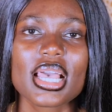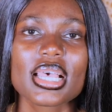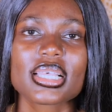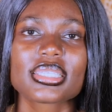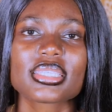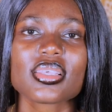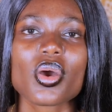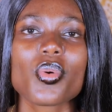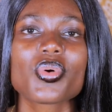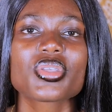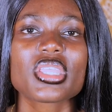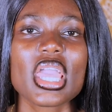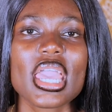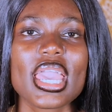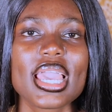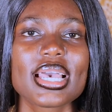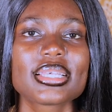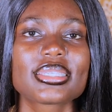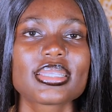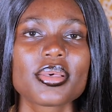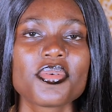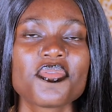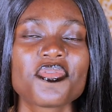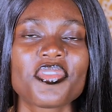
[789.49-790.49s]
So when
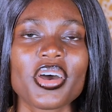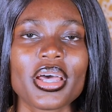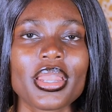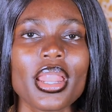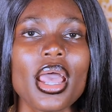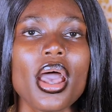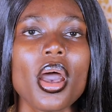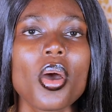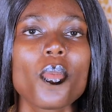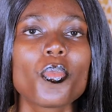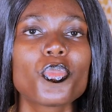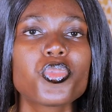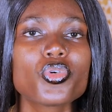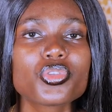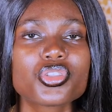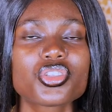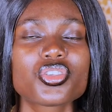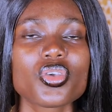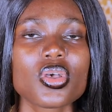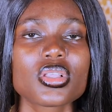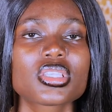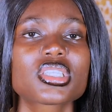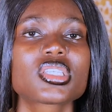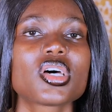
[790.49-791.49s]
you're SM fan,
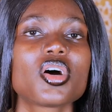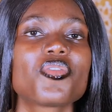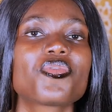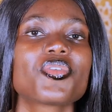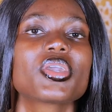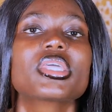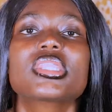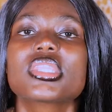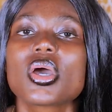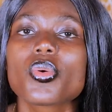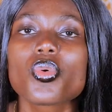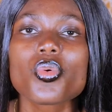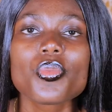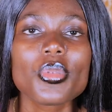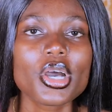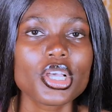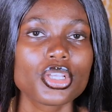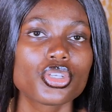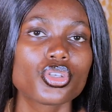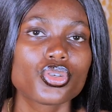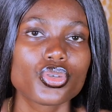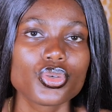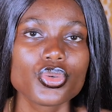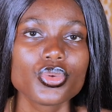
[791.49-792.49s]
put yourself in the
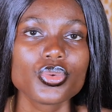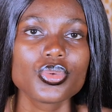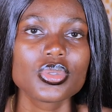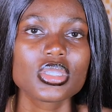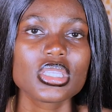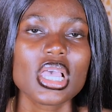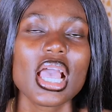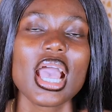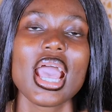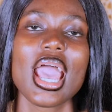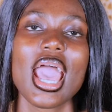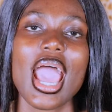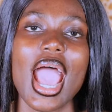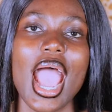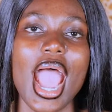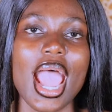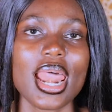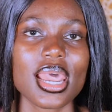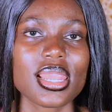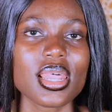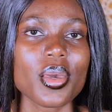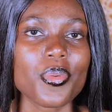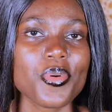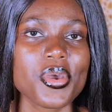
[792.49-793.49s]
woman's shoes.
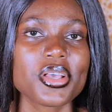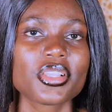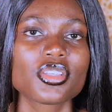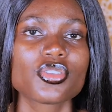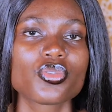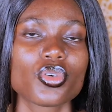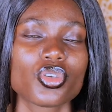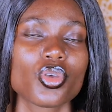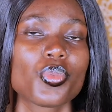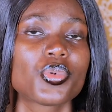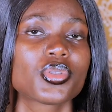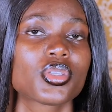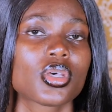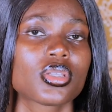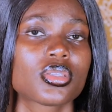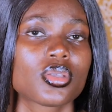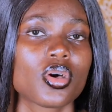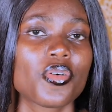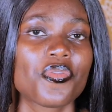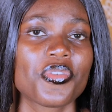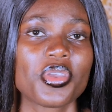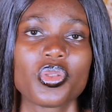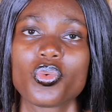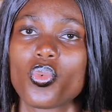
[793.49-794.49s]
Another person should put
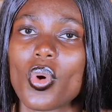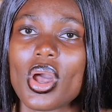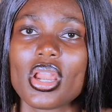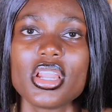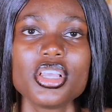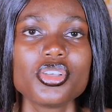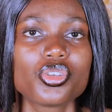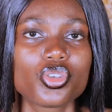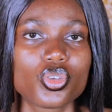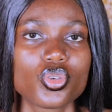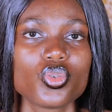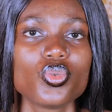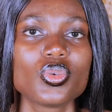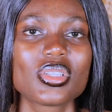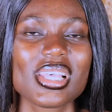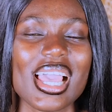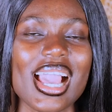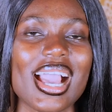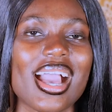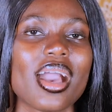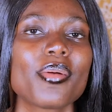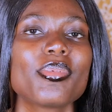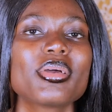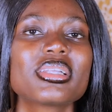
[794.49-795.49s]
yourself in Wale's shoes
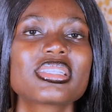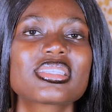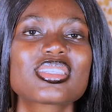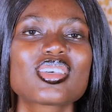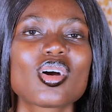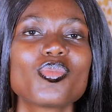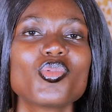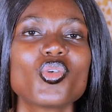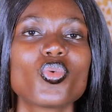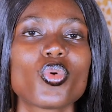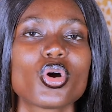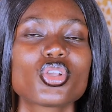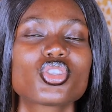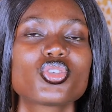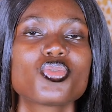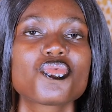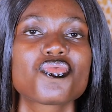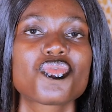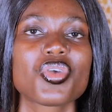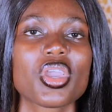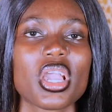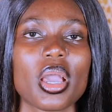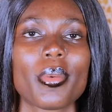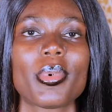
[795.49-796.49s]
and come and tell me what you
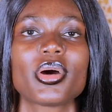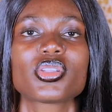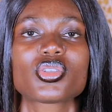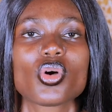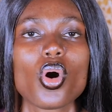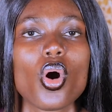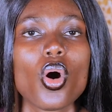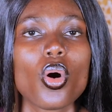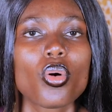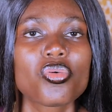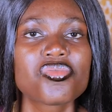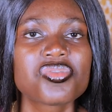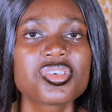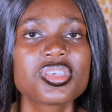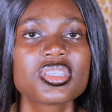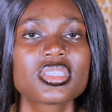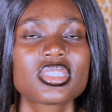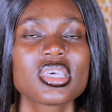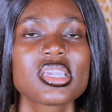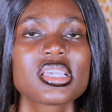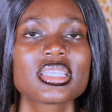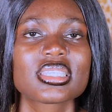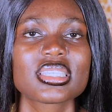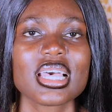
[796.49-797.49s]
think about all these
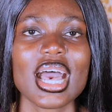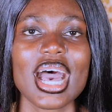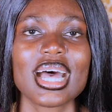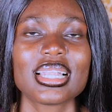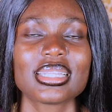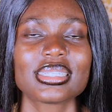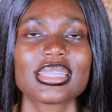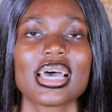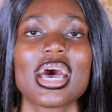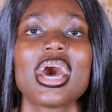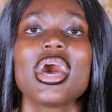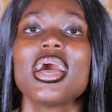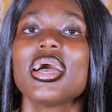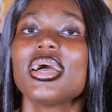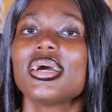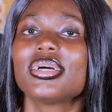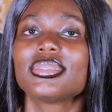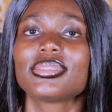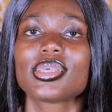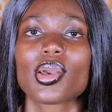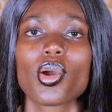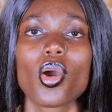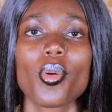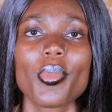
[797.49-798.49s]
things under
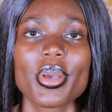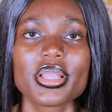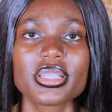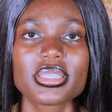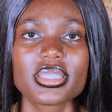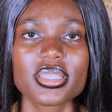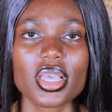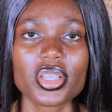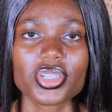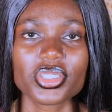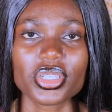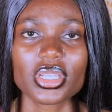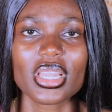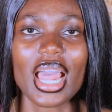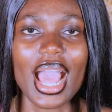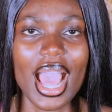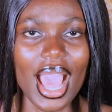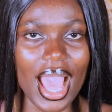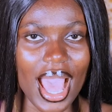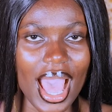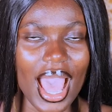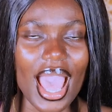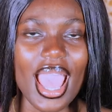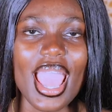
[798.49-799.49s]
the comment section.
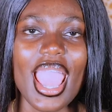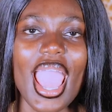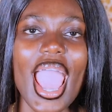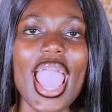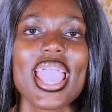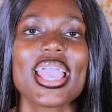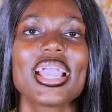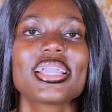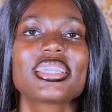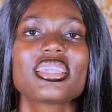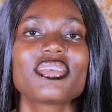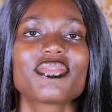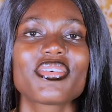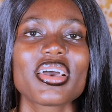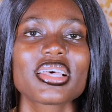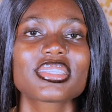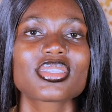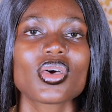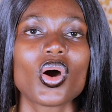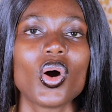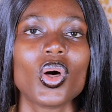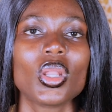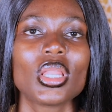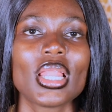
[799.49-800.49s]
Aha, hey, give
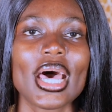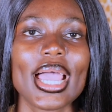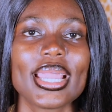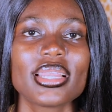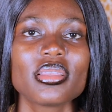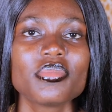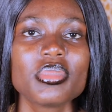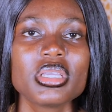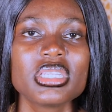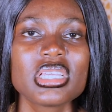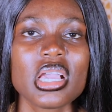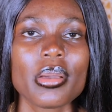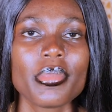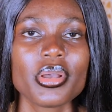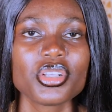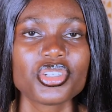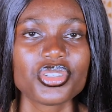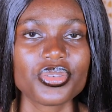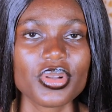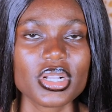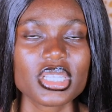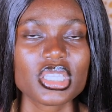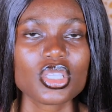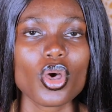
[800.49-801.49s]
us online media. Make
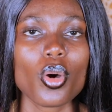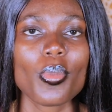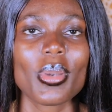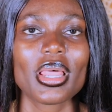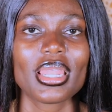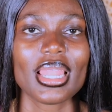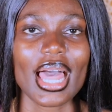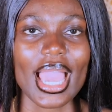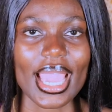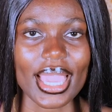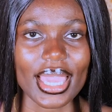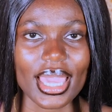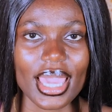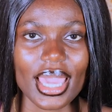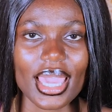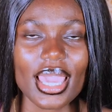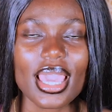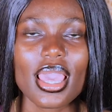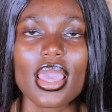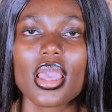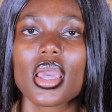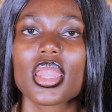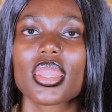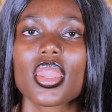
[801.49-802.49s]
sure it's all about like,
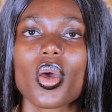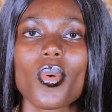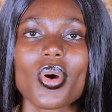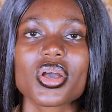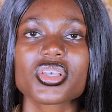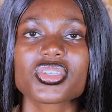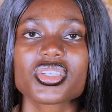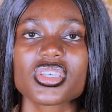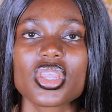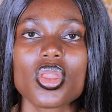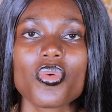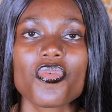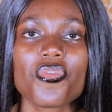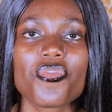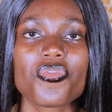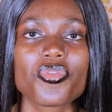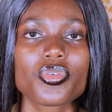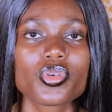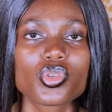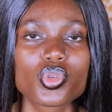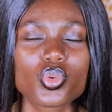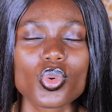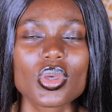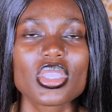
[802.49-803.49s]
hey, now watch channel
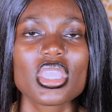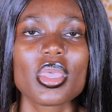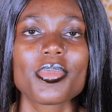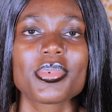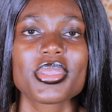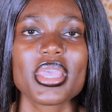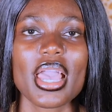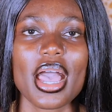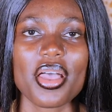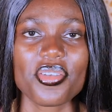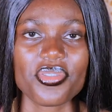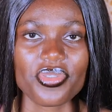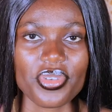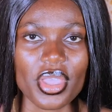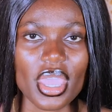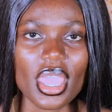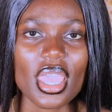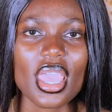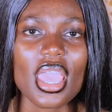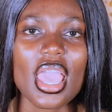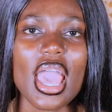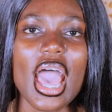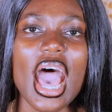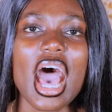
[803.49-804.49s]
phones when you be a share.
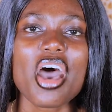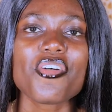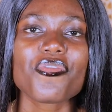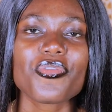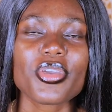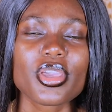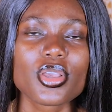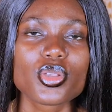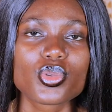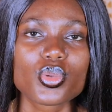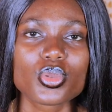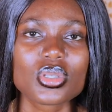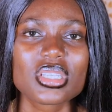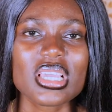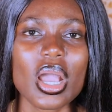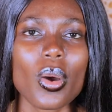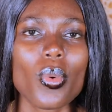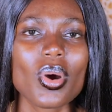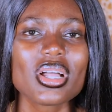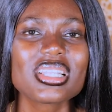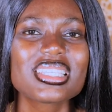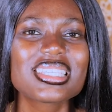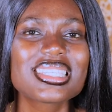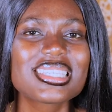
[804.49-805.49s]
After you should do
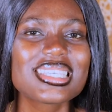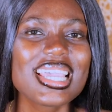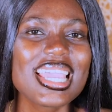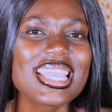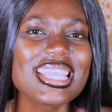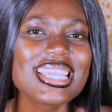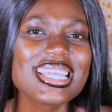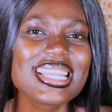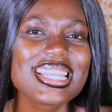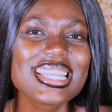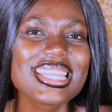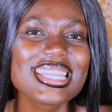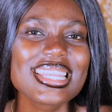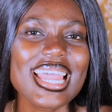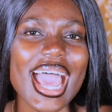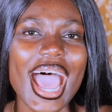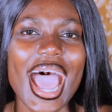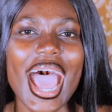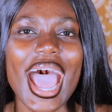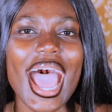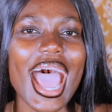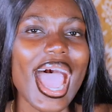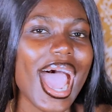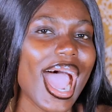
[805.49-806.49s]
one thing in
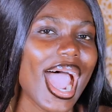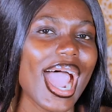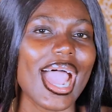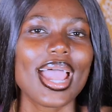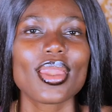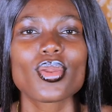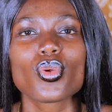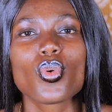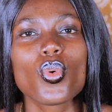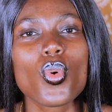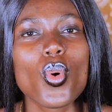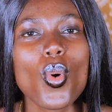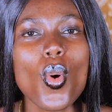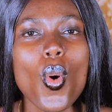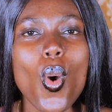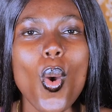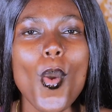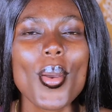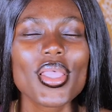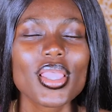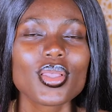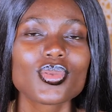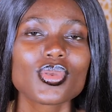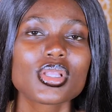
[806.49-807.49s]
nano.
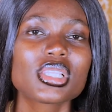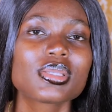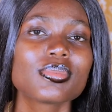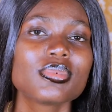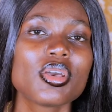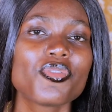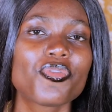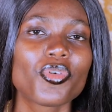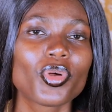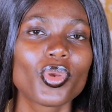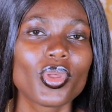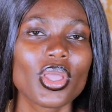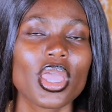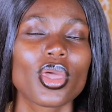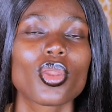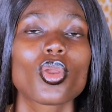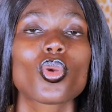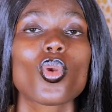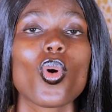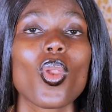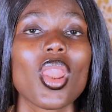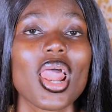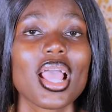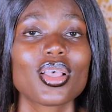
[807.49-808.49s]
But don't let me follow you
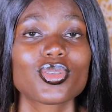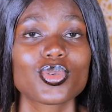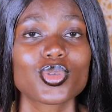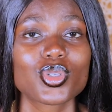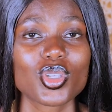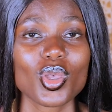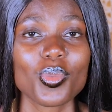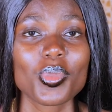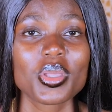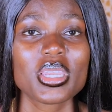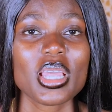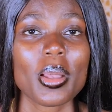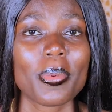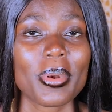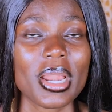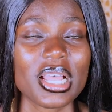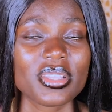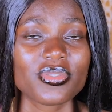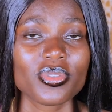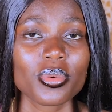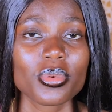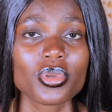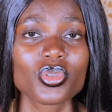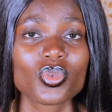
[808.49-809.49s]
on all our social media
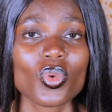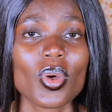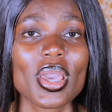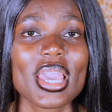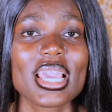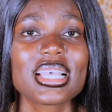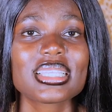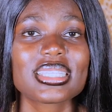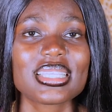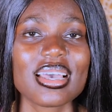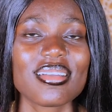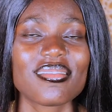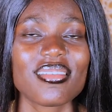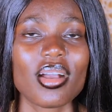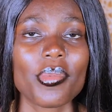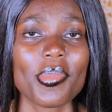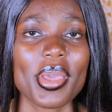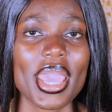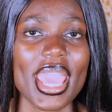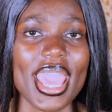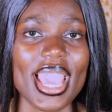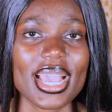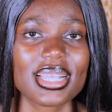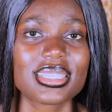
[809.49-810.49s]
platforms. So
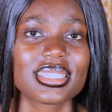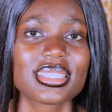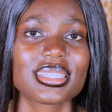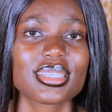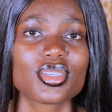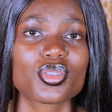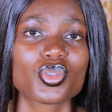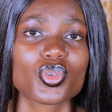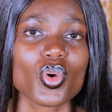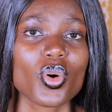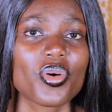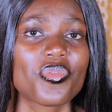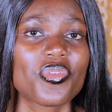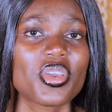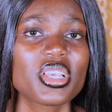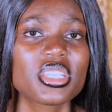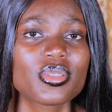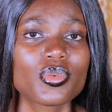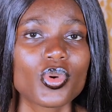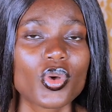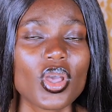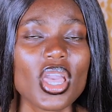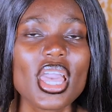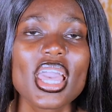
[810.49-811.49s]
Instagram, X, TikTok,
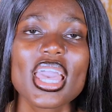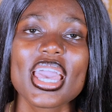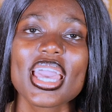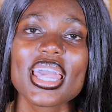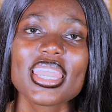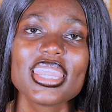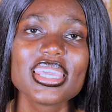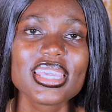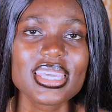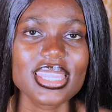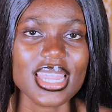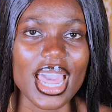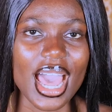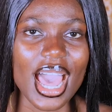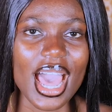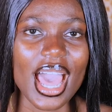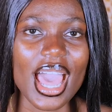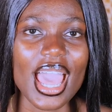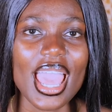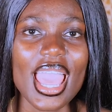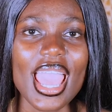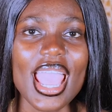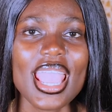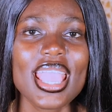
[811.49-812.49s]
Facebook. Then you
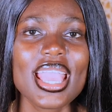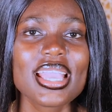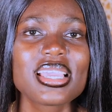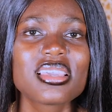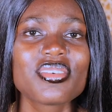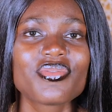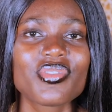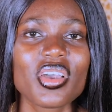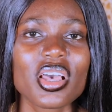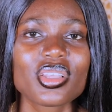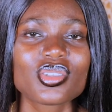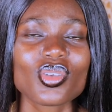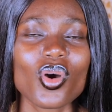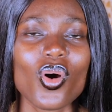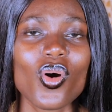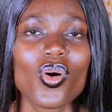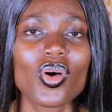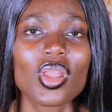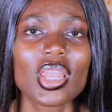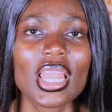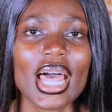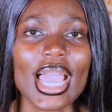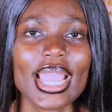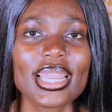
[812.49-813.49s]
know, hey, give us
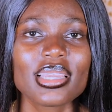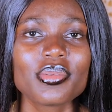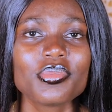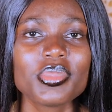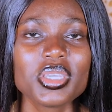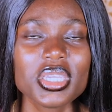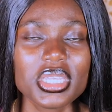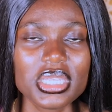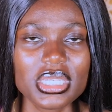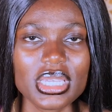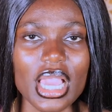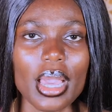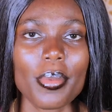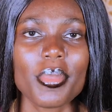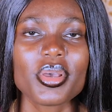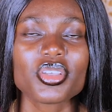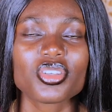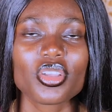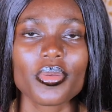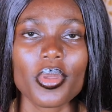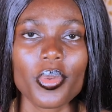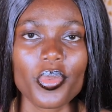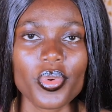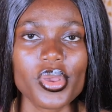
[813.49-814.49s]
online media. Make
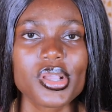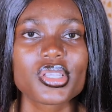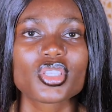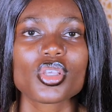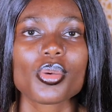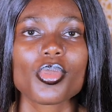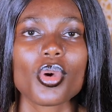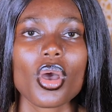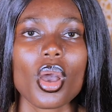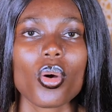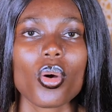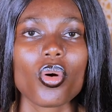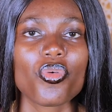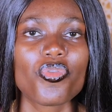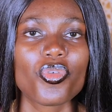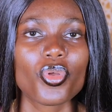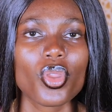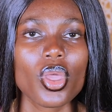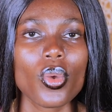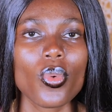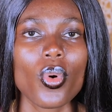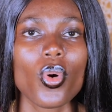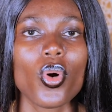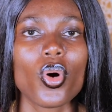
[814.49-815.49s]
sure you be so about
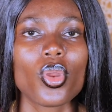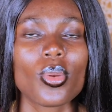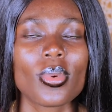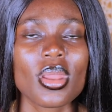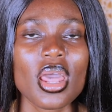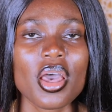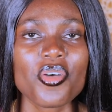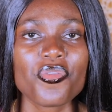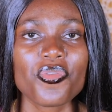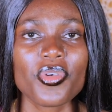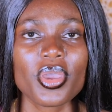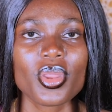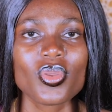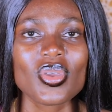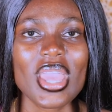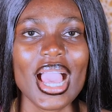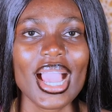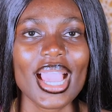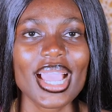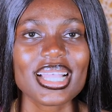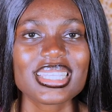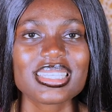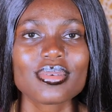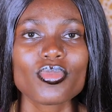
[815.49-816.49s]
follow you on now for you
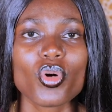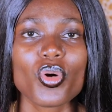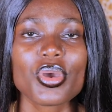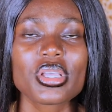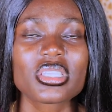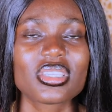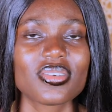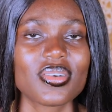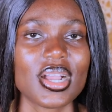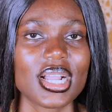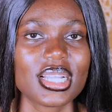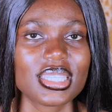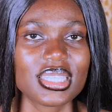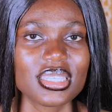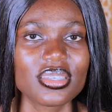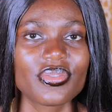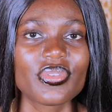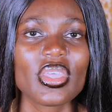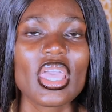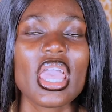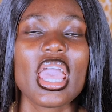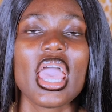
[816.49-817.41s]
getting more interactive.